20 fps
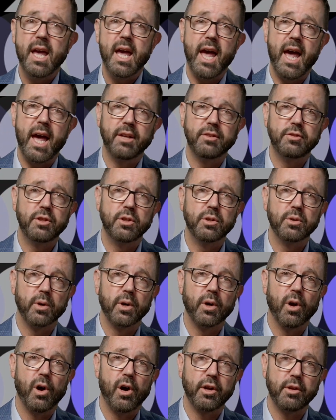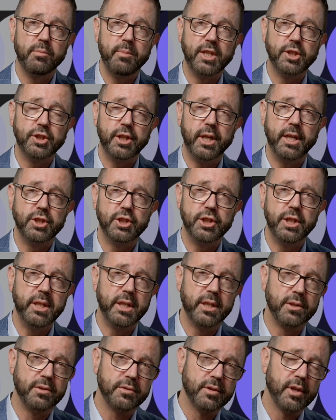as your automation
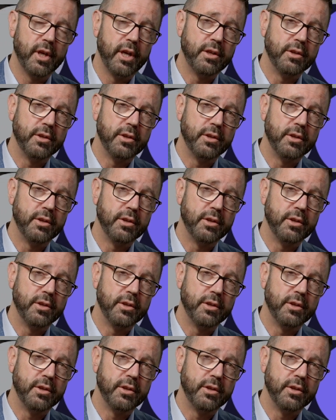engineers.